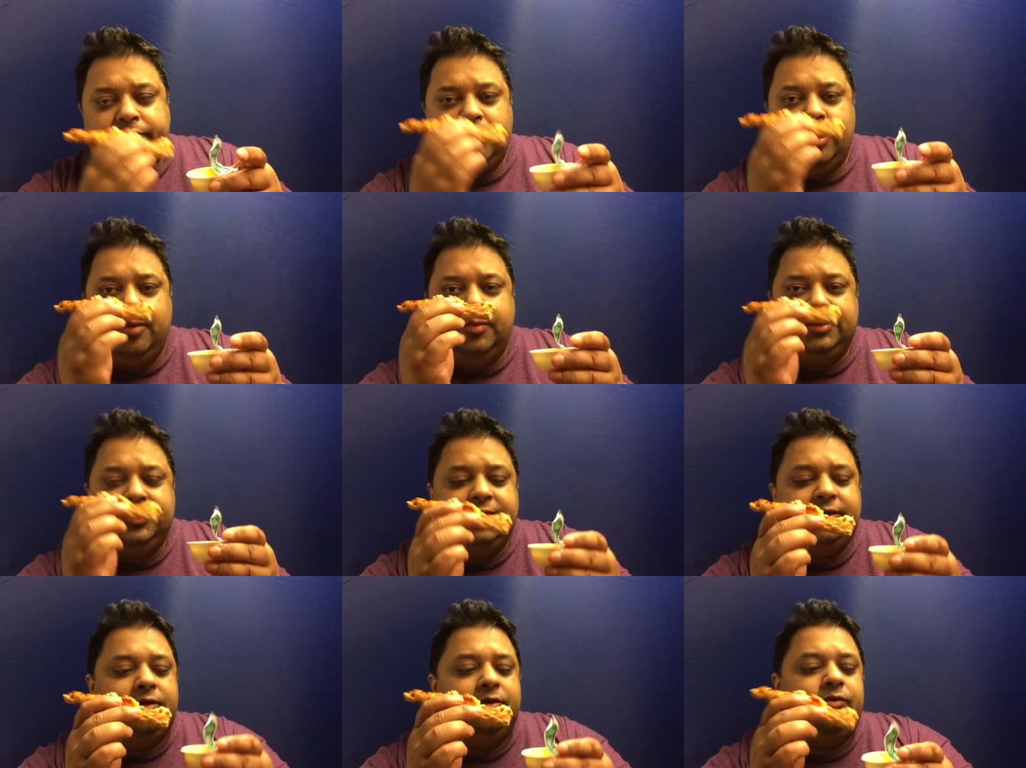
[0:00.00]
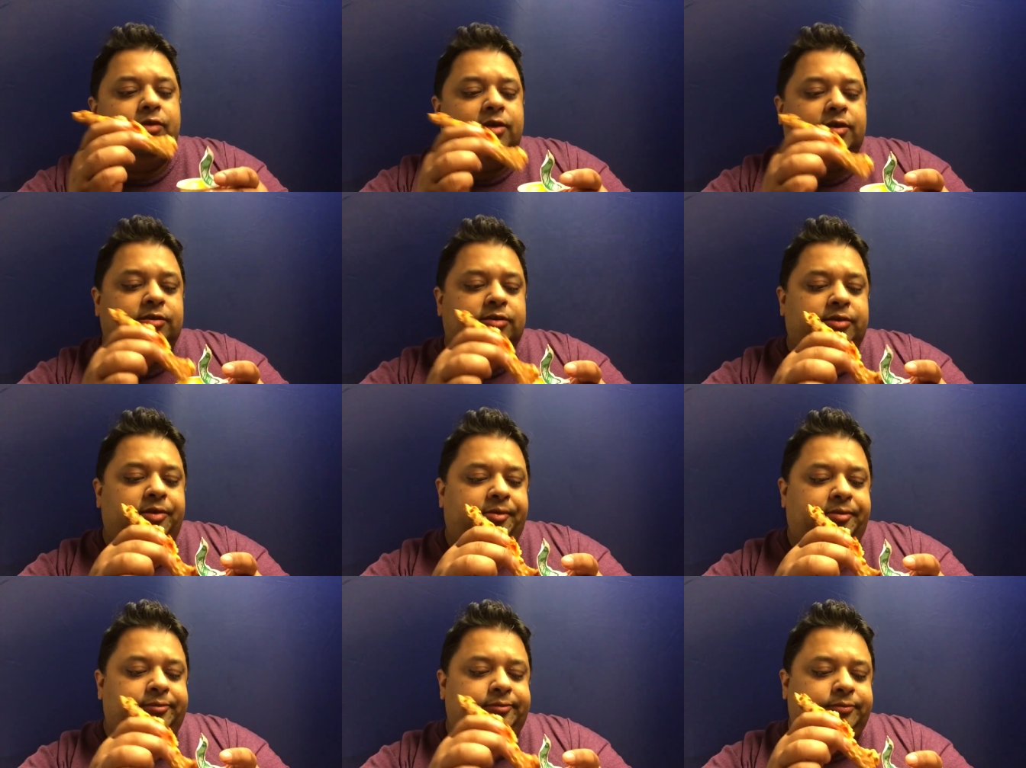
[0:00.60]
I'm gonna take the
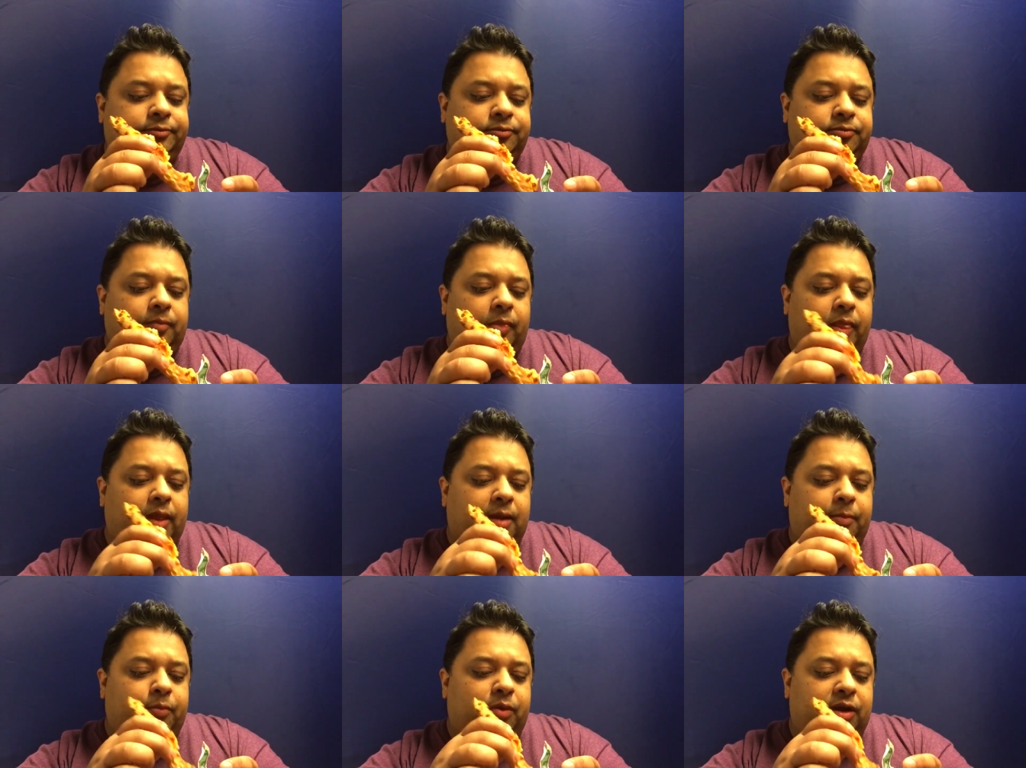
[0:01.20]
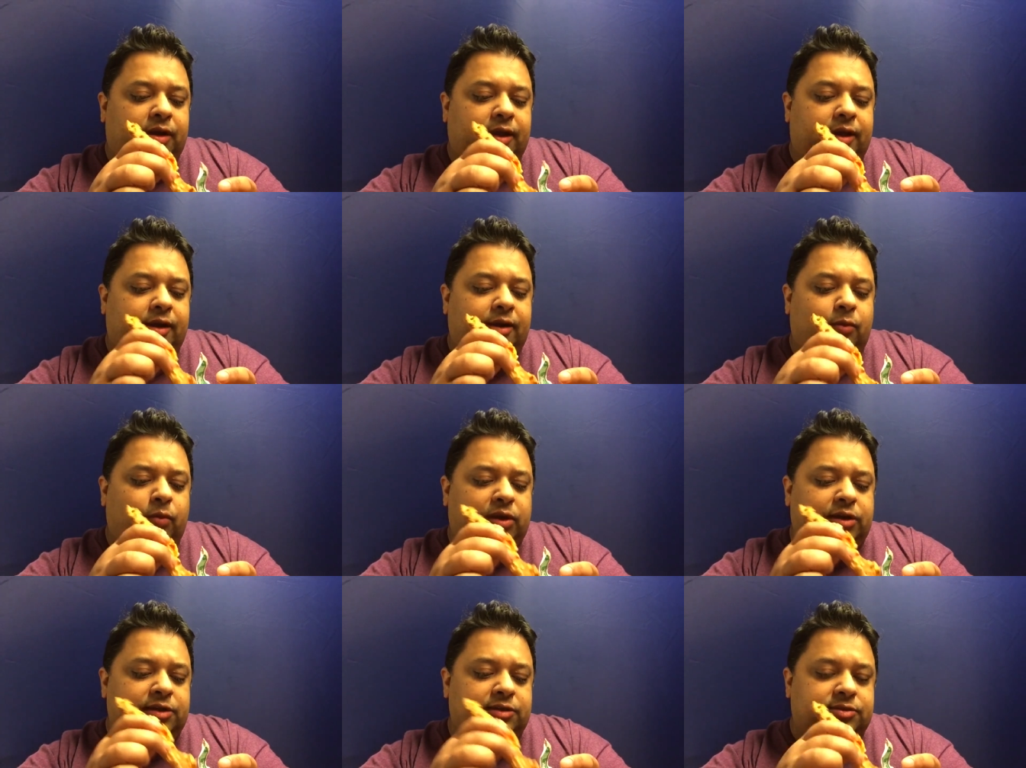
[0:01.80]
crust put it here
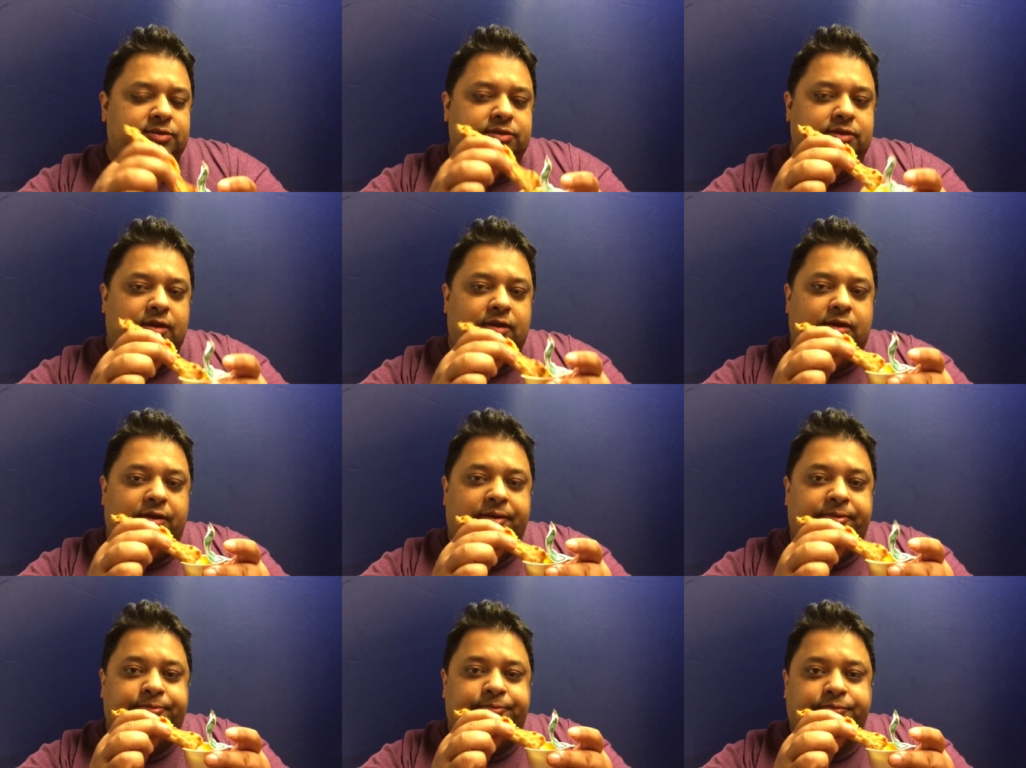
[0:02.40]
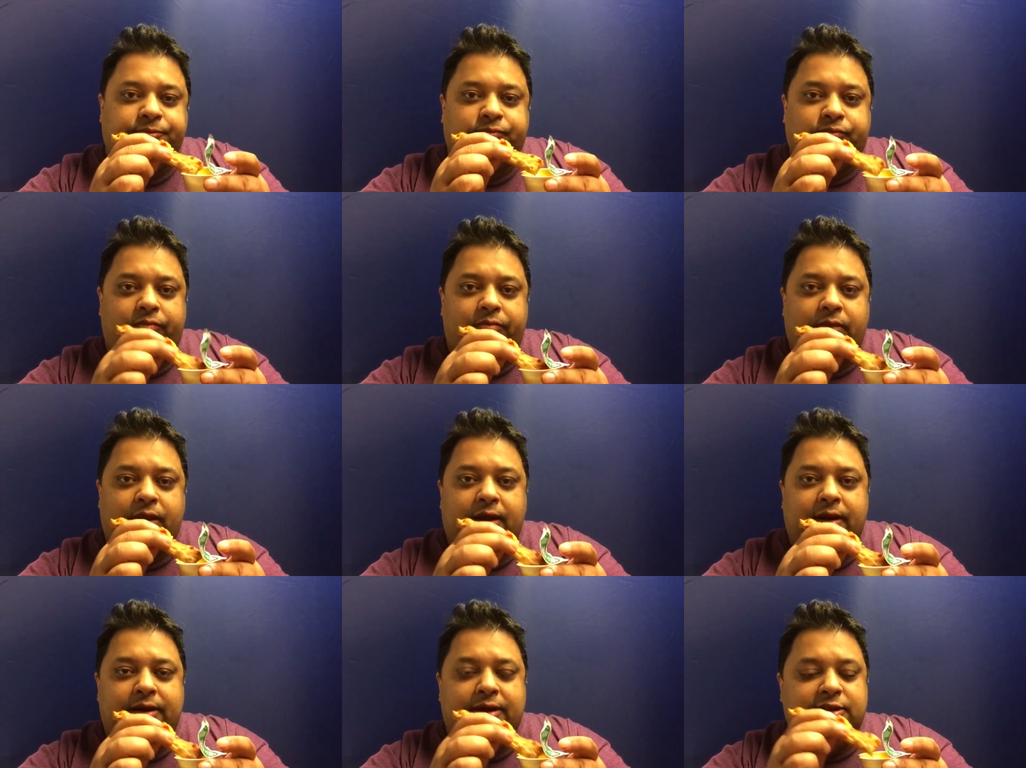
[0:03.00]
with this uh,
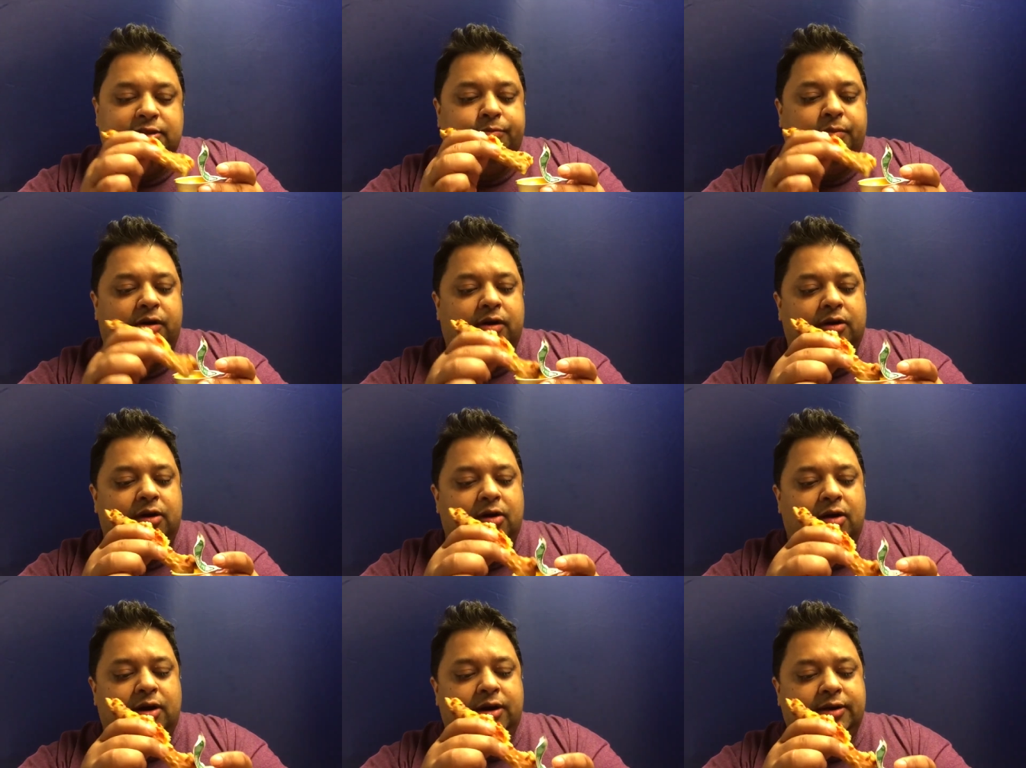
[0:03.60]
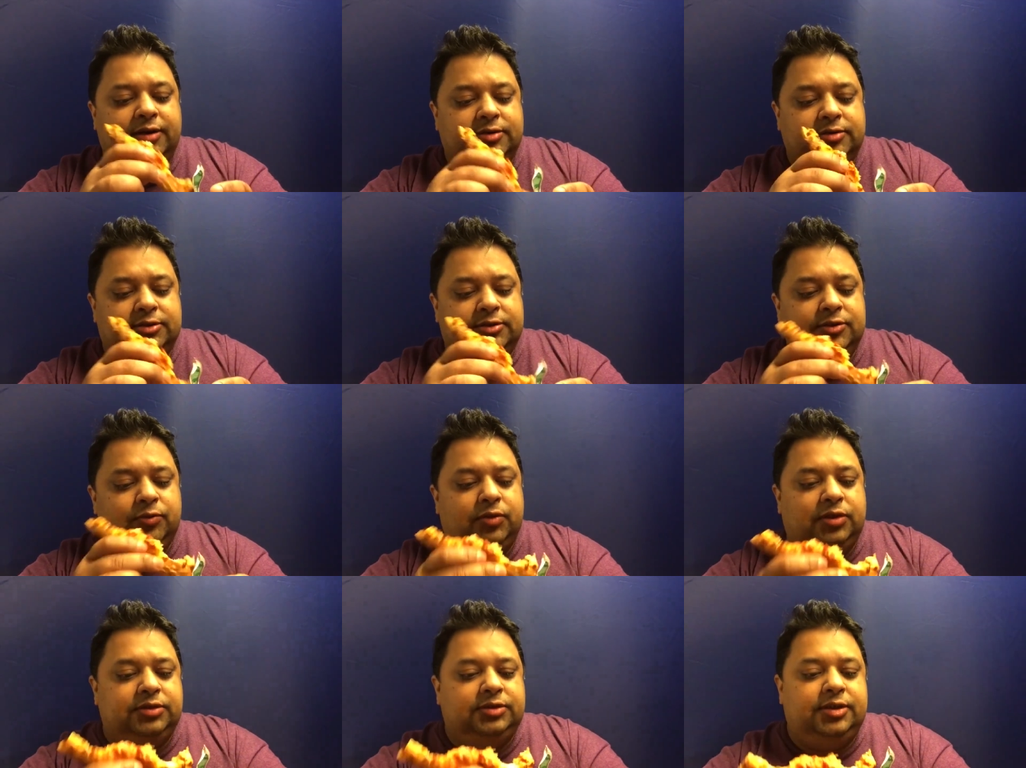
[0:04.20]
this butter garlic and
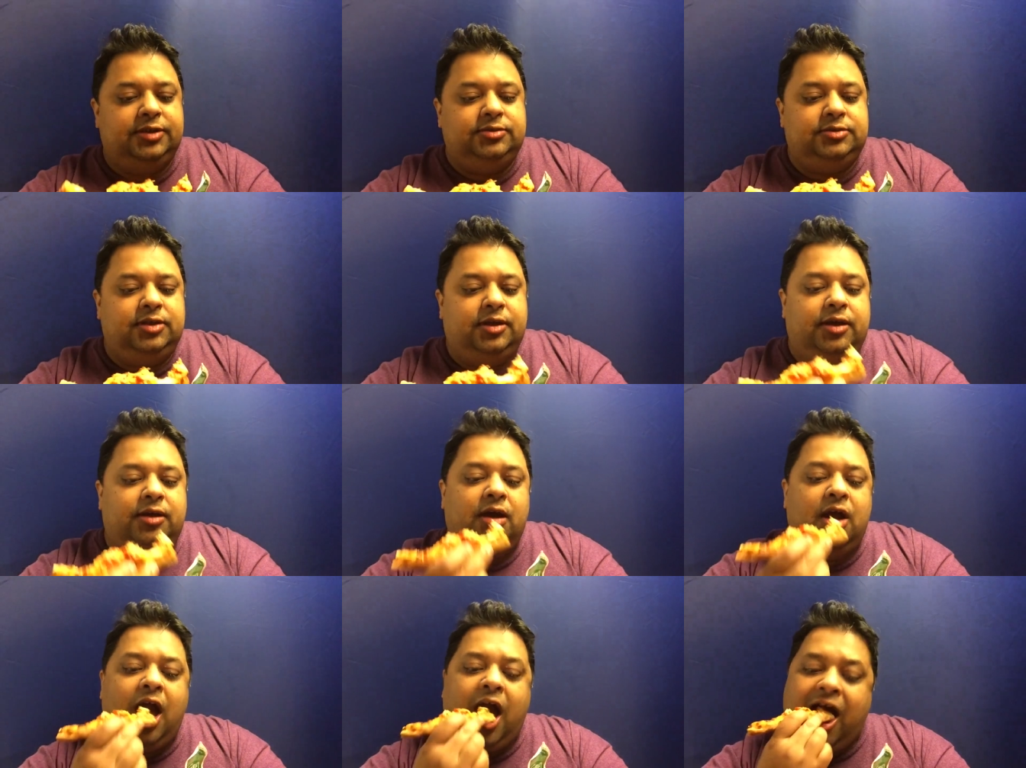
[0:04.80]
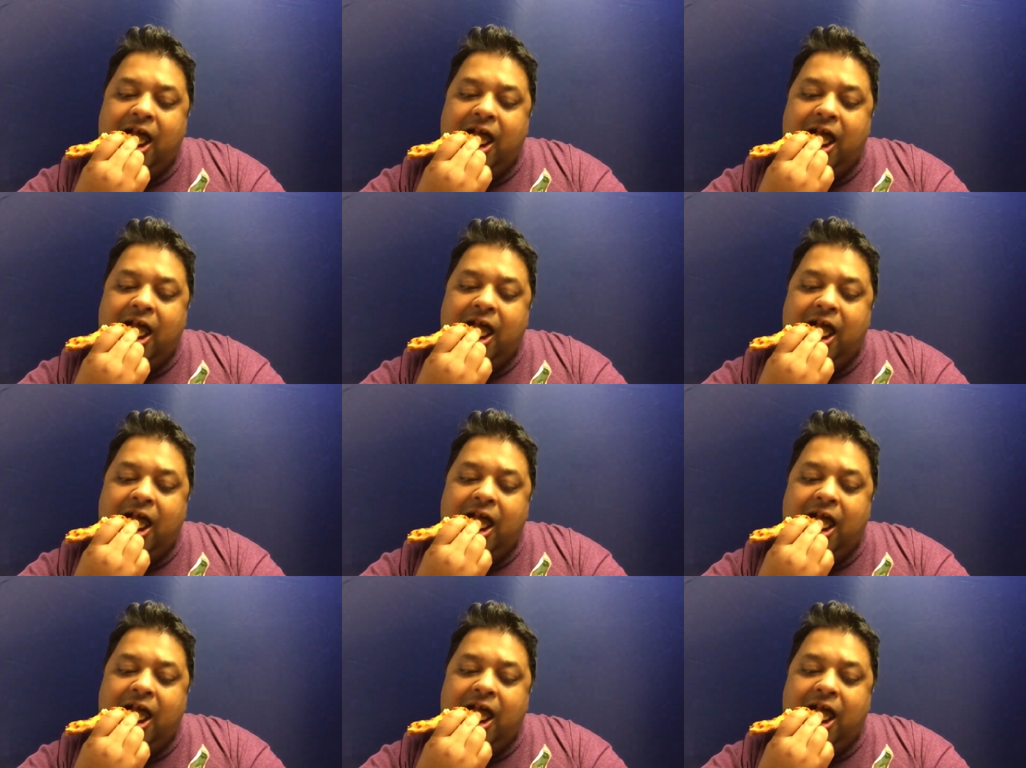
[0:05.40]
see what it tastes like.